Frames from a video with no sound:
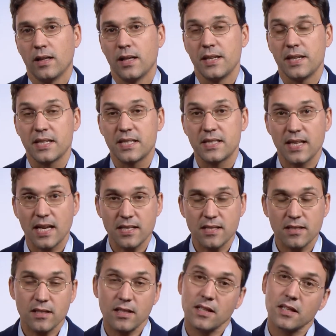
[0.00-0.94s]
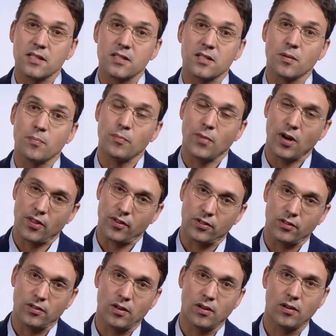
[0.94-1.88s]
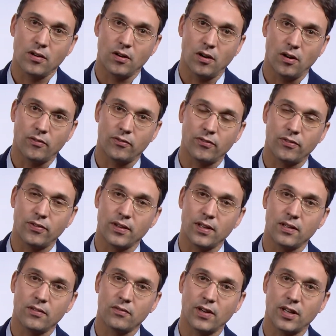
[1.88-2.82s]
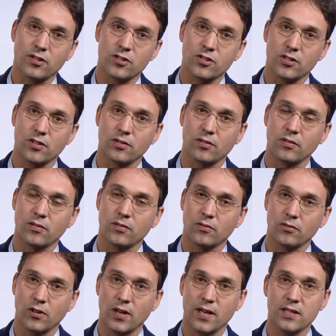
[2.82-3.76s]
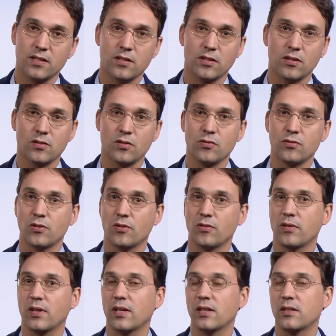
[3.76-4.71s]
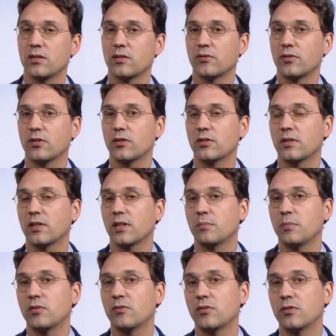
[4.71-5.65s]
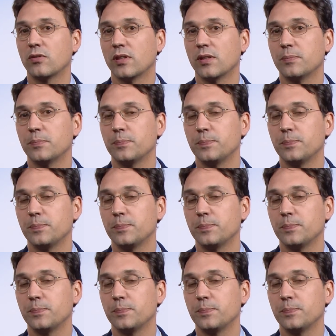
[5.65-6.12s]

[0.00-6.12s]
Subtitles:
Necessity is the mother of invention, right? You know that, you've heard that before.